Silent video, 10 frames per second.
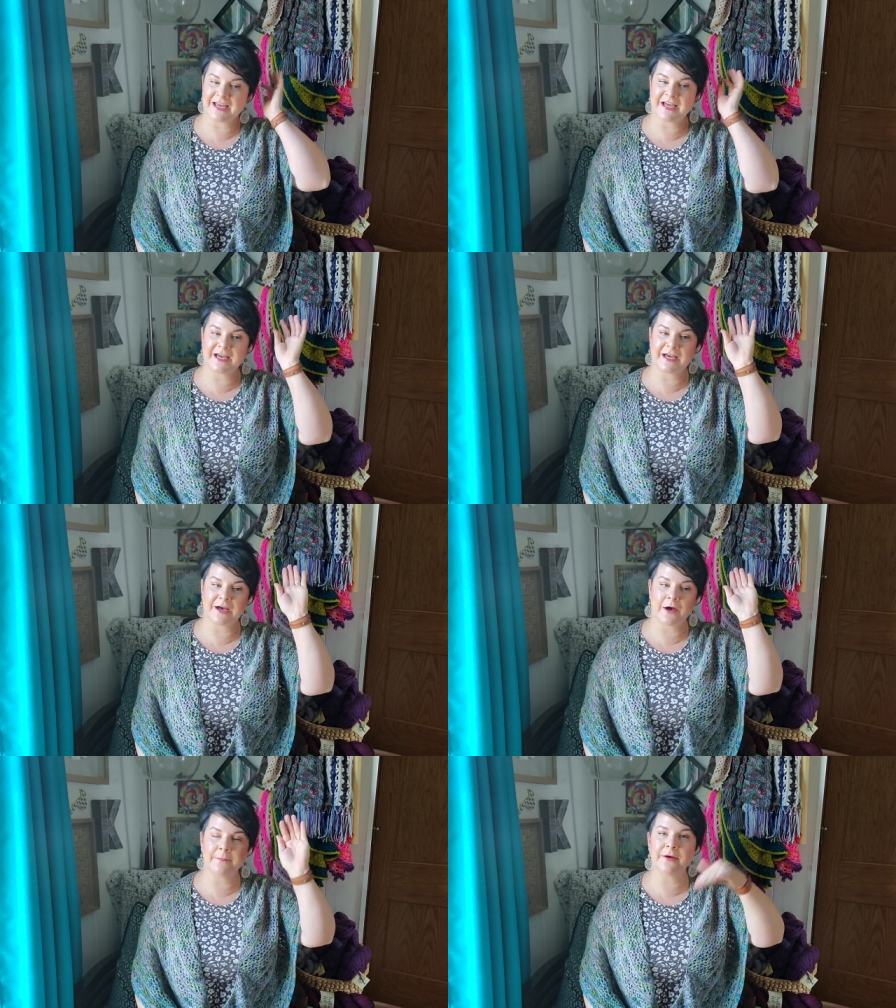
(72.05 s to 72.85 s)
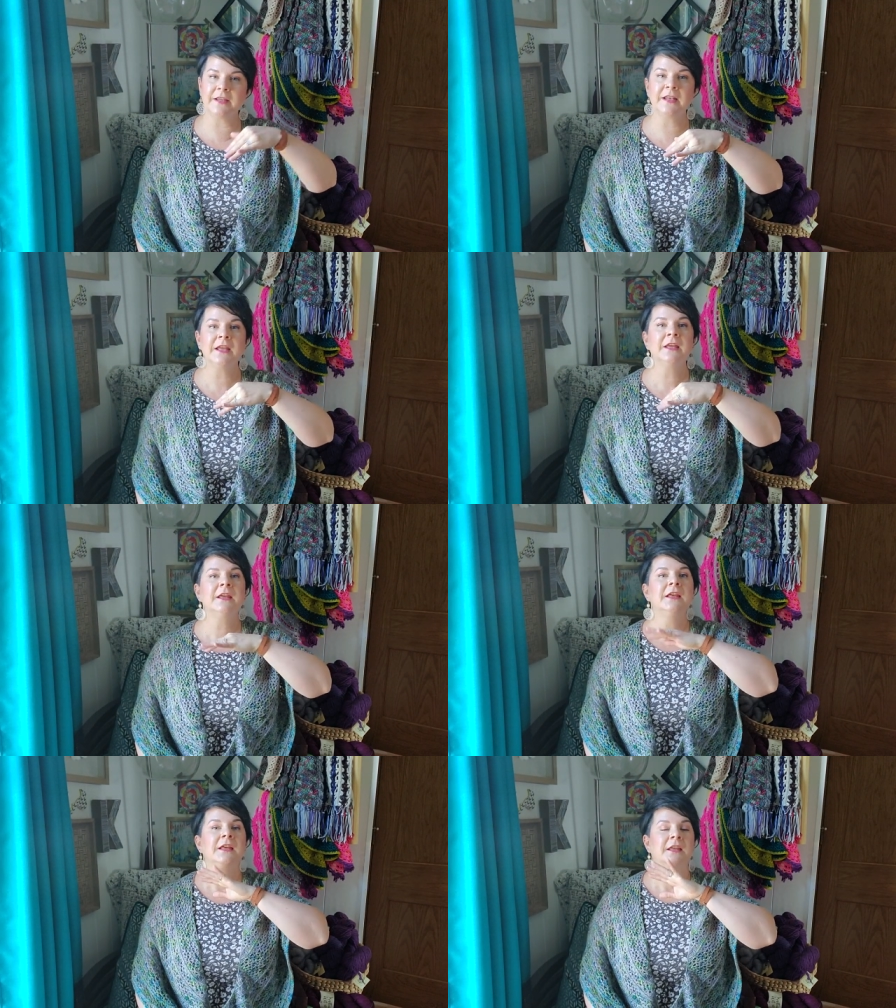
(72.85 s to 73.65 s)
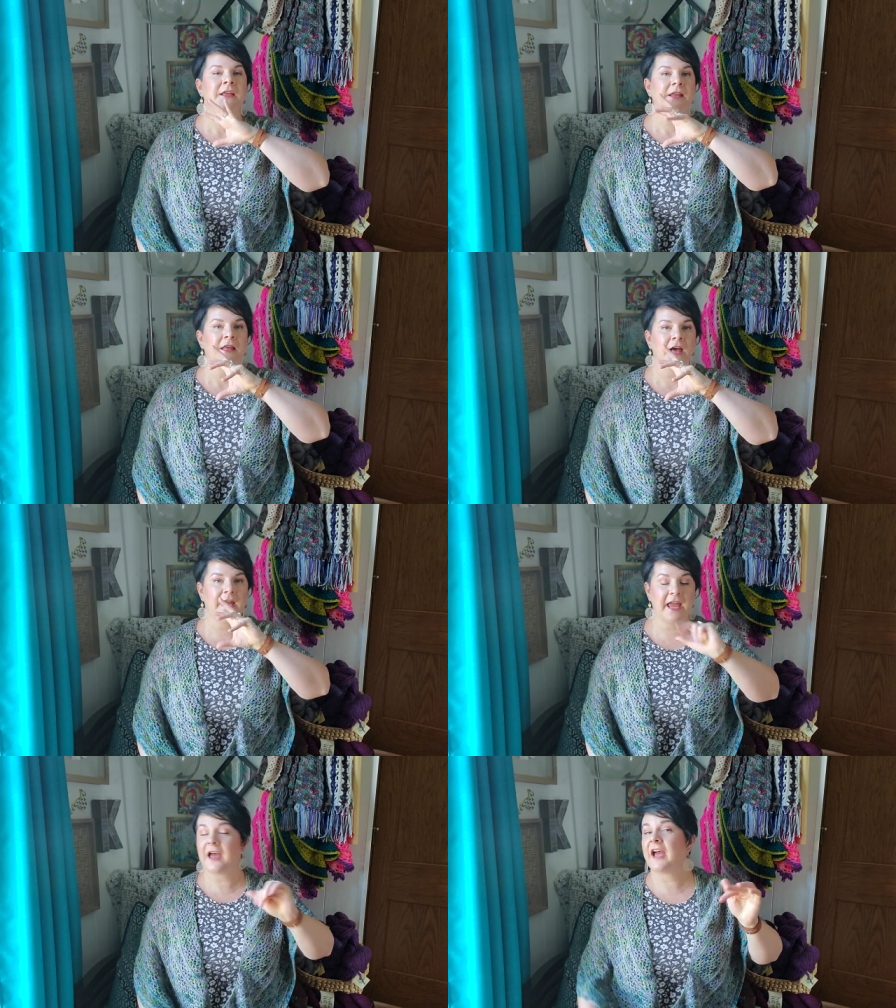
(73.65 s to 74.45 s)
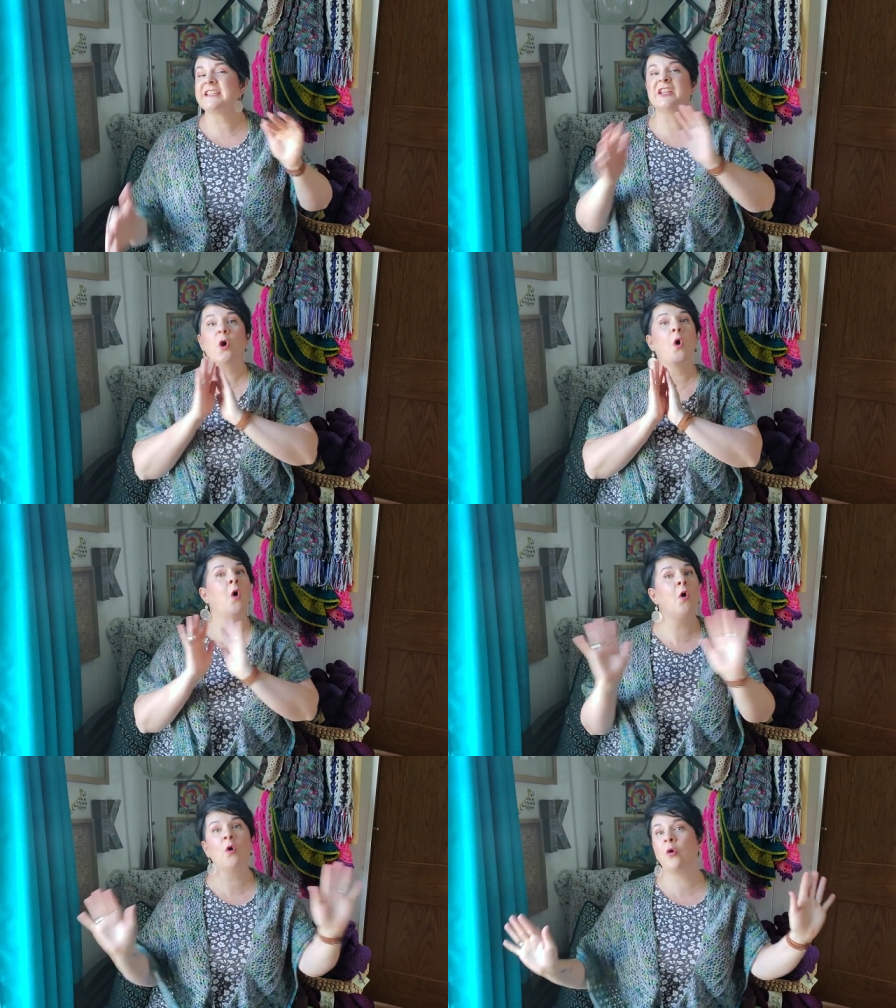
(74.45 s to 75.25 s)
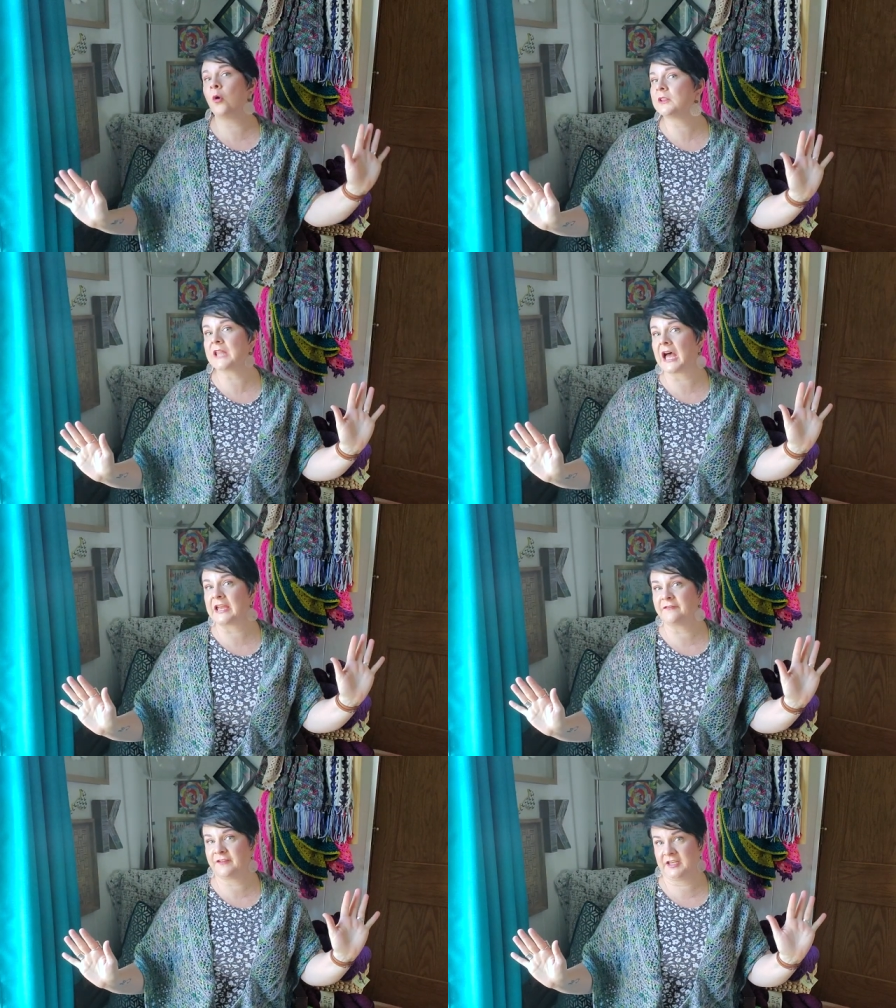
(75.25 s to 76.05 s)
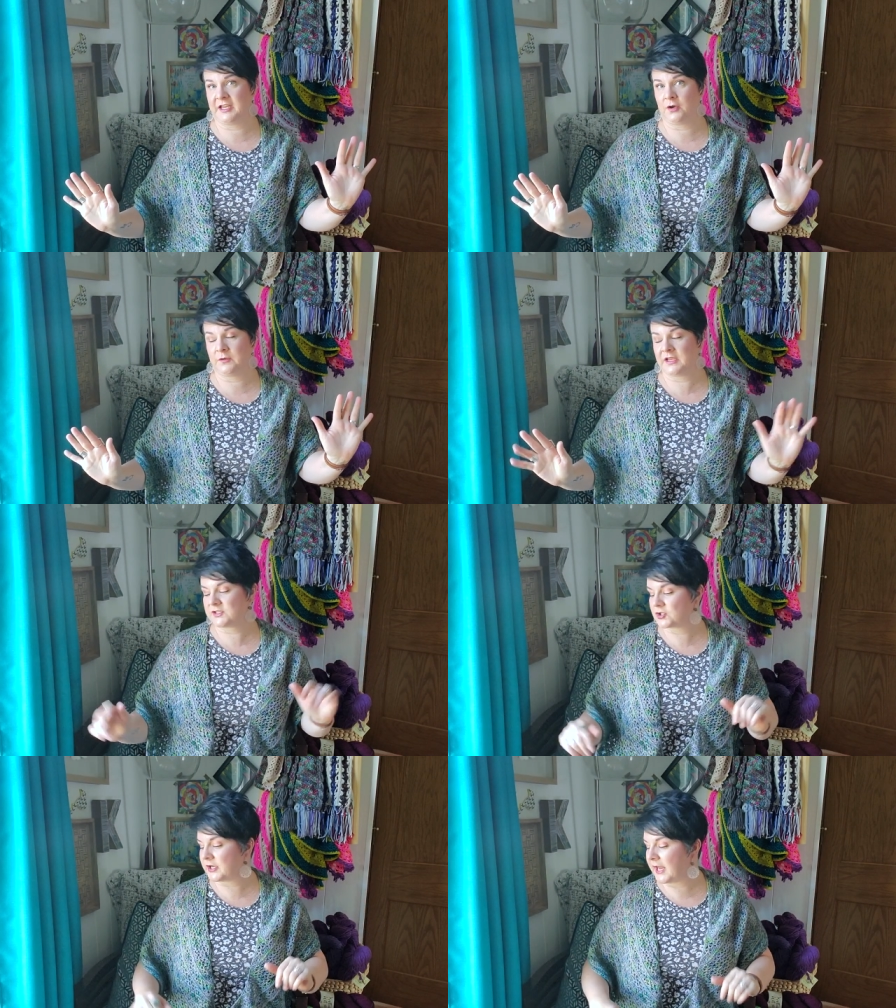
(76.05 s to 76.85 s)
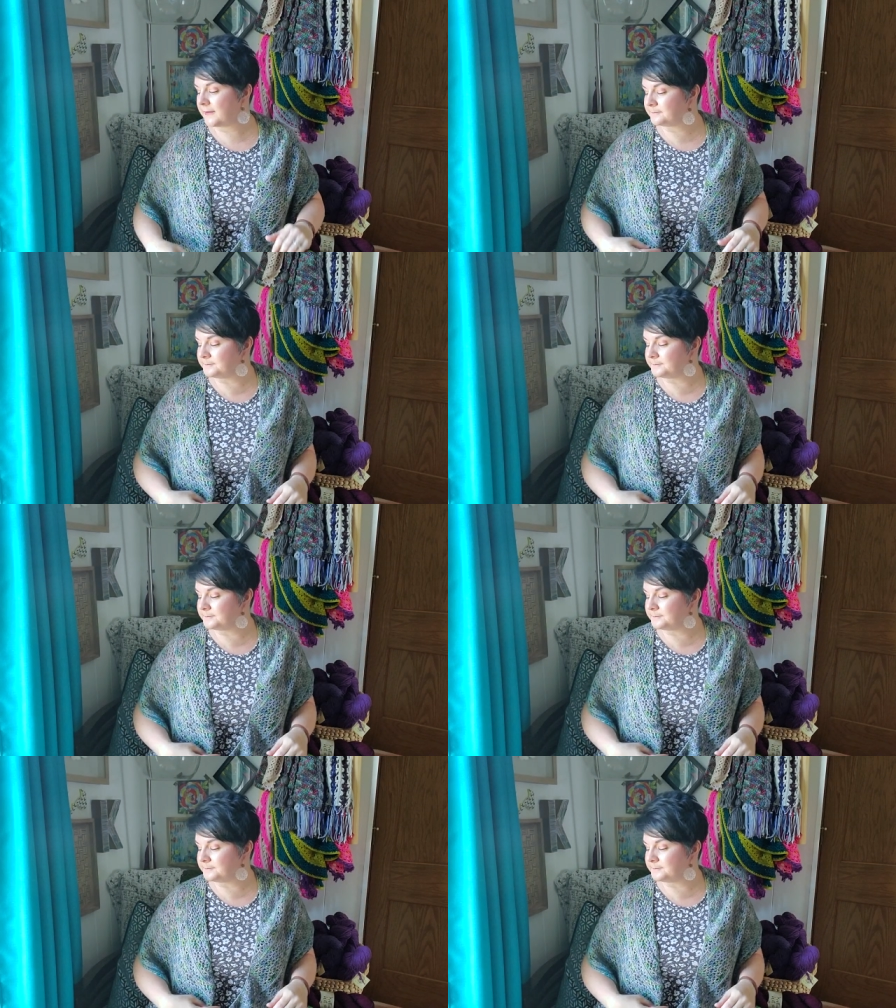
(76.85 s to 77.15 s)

Uh, I'll put I ha- I did a whole live video yesterday